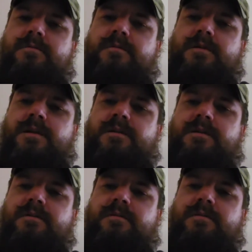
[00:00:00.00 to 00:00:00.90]
and
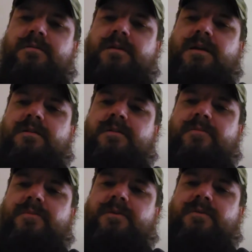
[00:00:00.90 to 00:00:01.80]
it I ended
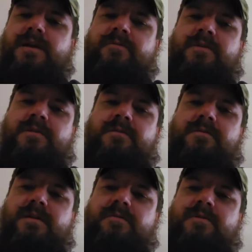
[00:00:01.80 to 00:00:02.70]
up just having
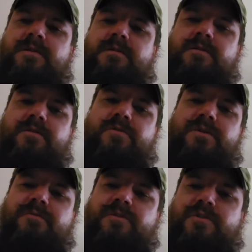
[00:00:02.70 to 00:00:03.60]
to go to a
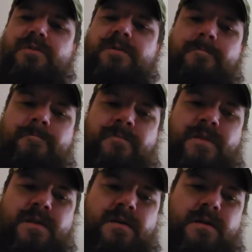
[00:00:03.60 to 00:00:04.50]
different unit.
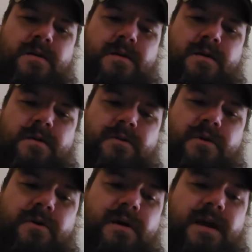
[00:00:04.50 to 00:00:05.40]

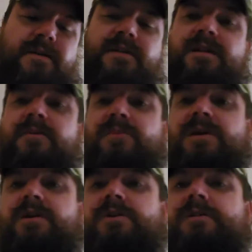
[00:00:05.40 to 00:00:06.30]
So it actually ended up
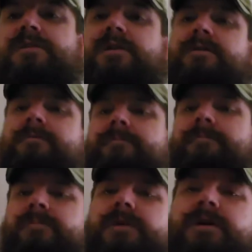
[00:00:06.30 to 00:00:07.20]
being a good thing.
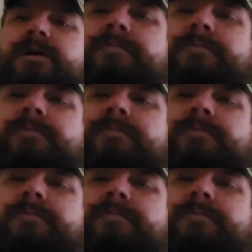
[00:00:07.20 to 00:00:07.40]
Um,